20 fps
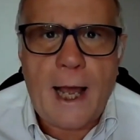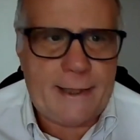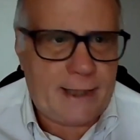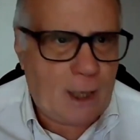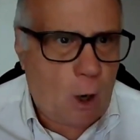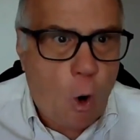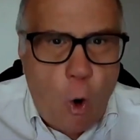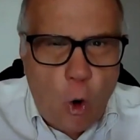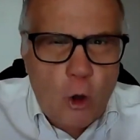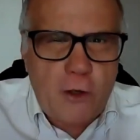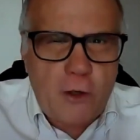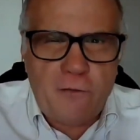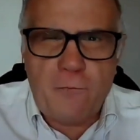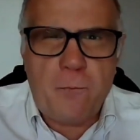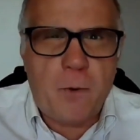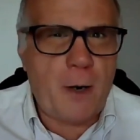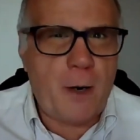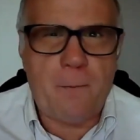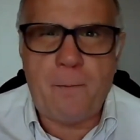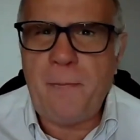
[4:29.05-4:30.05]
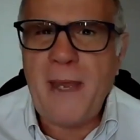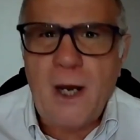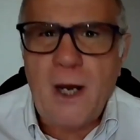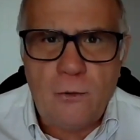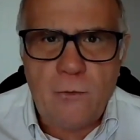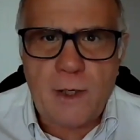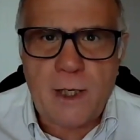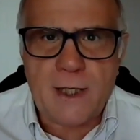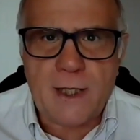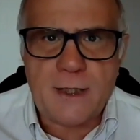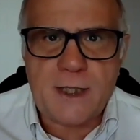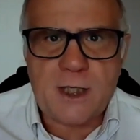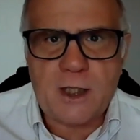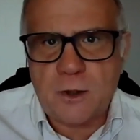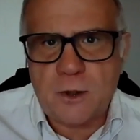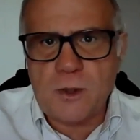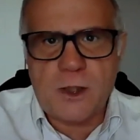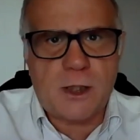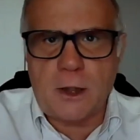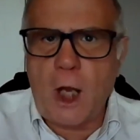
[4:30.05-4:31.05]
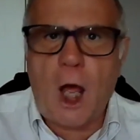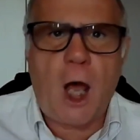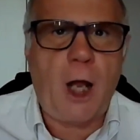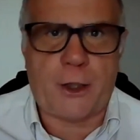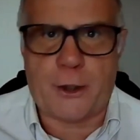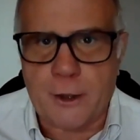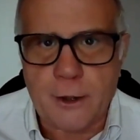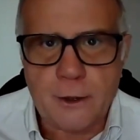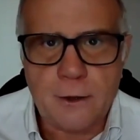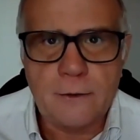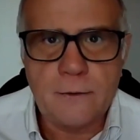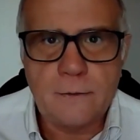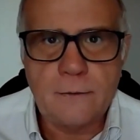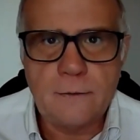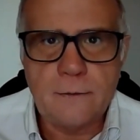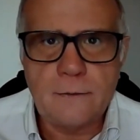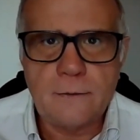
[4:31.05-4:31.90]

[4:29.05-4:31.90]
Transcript: and a horde of barbarians to slaughter.